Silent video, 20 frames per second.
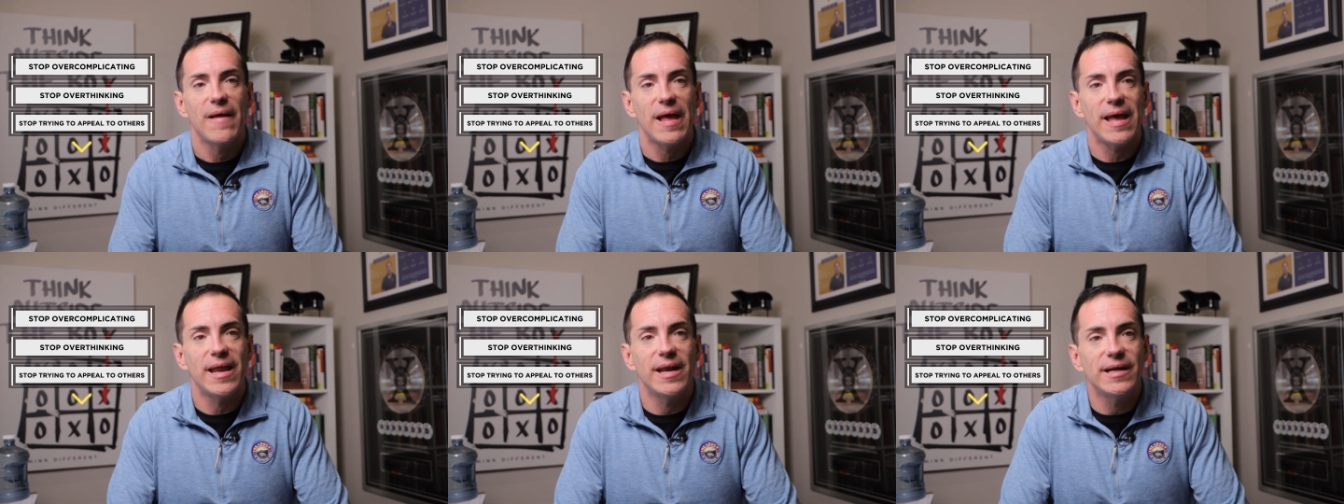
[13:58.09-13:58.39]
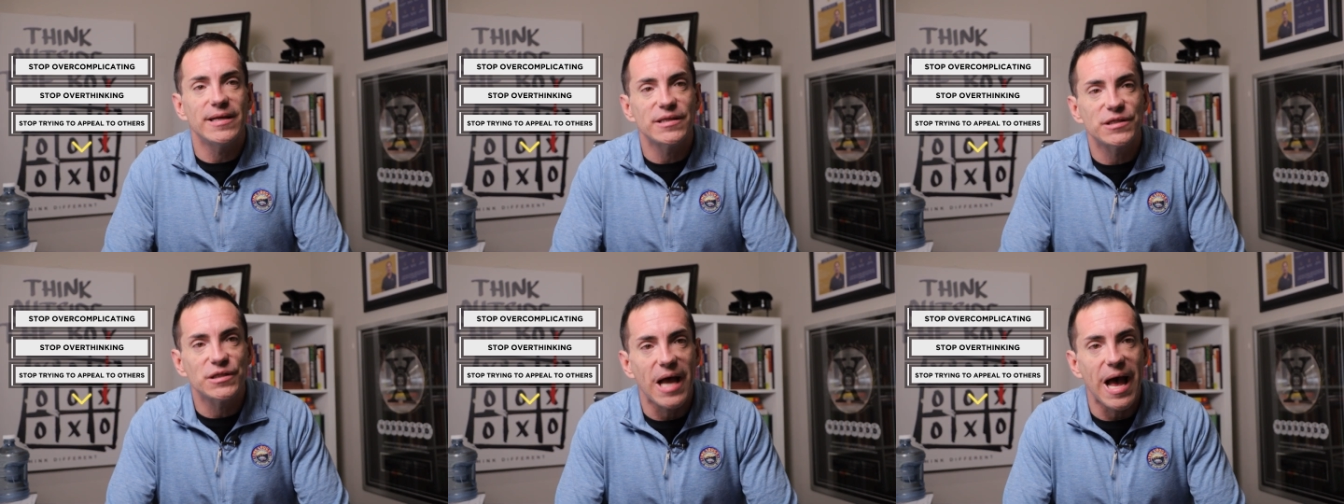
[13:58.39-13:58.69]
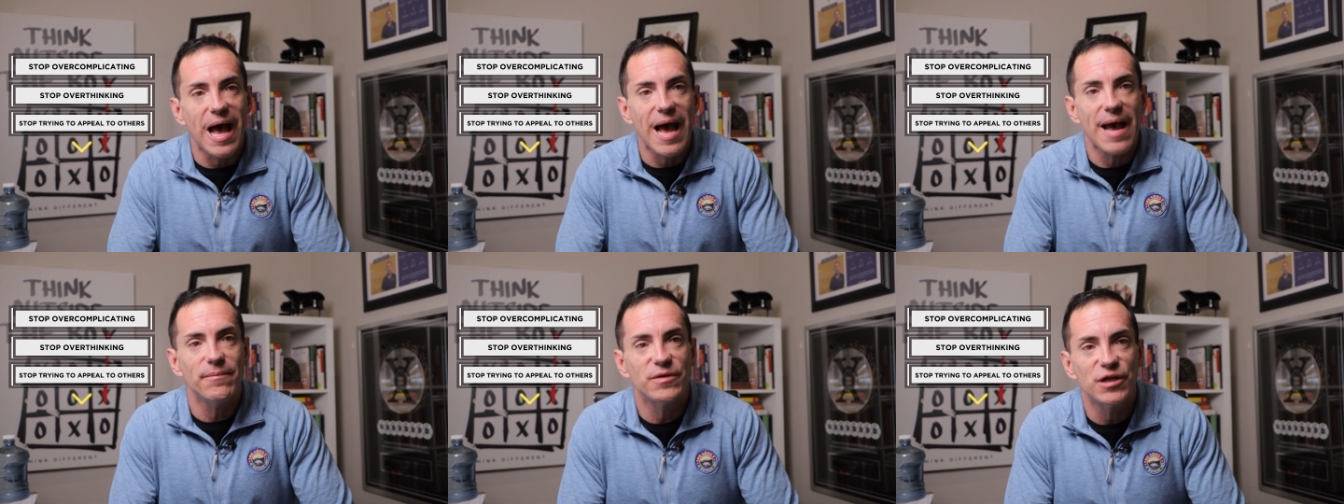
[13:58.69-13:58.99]
And it is
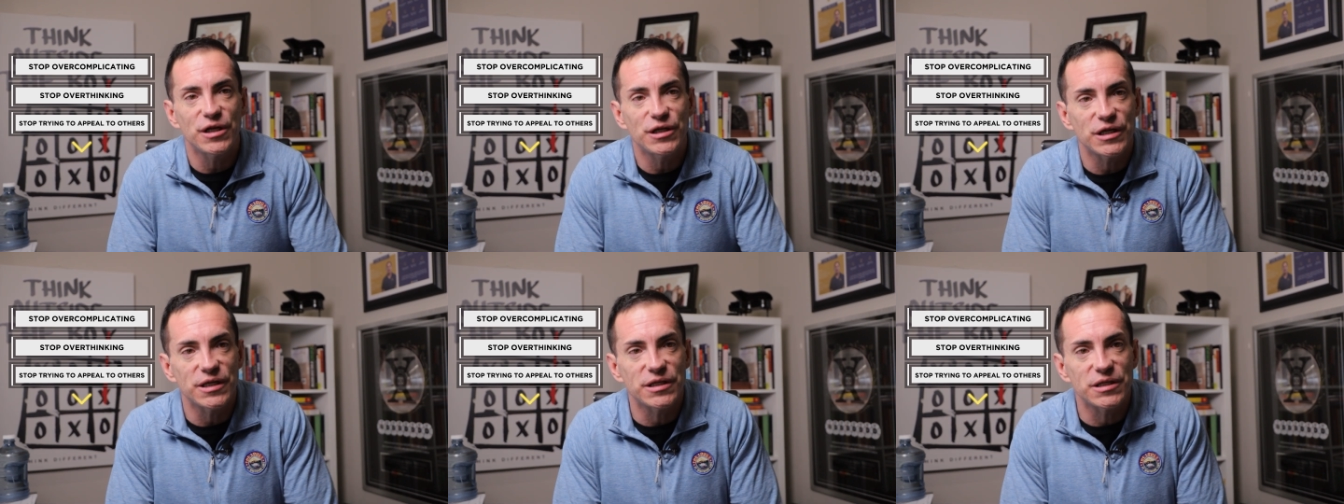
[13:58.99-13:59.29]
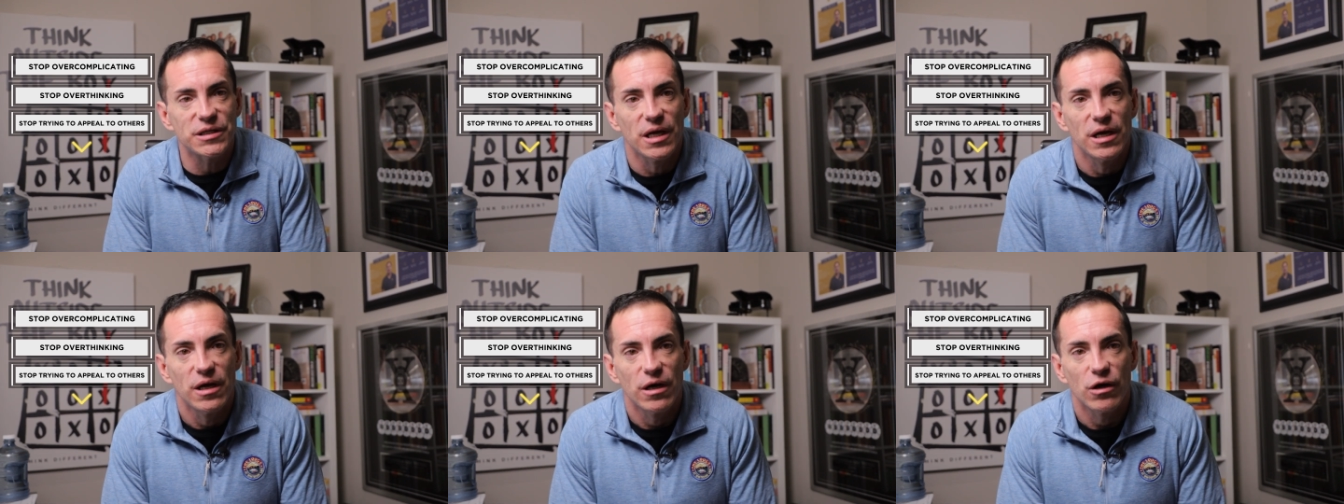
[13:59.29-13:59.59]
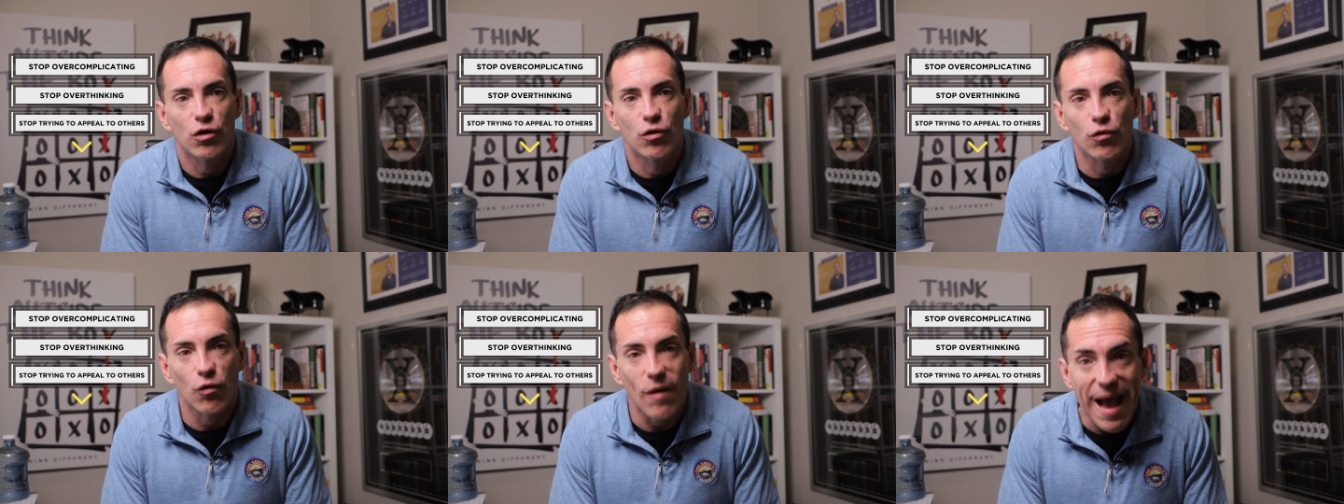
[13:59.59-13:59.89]
time to just
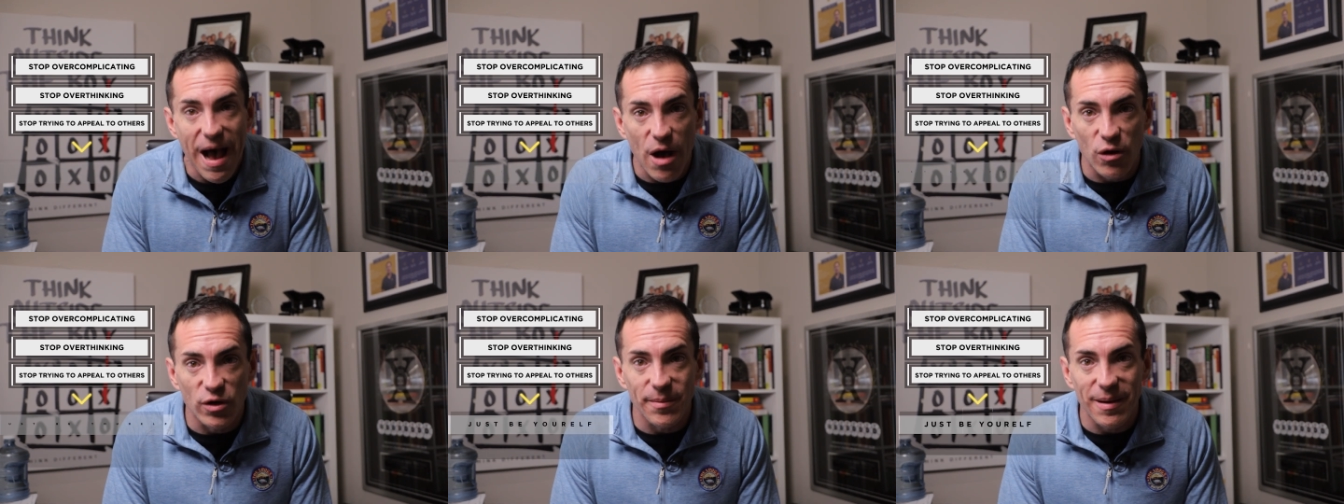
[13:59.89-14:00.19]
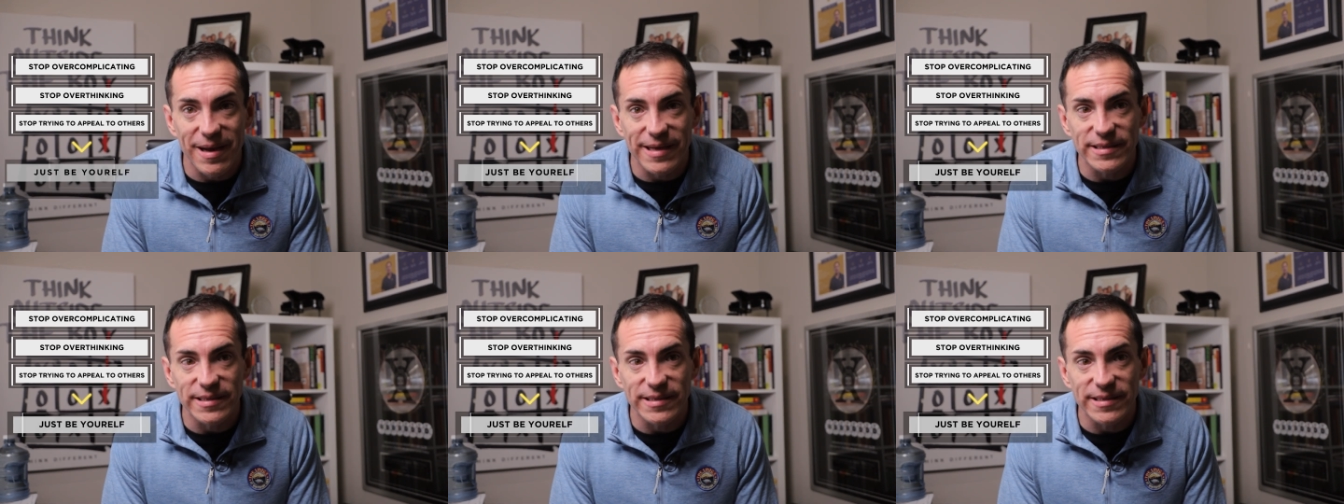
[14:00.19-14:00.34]
ground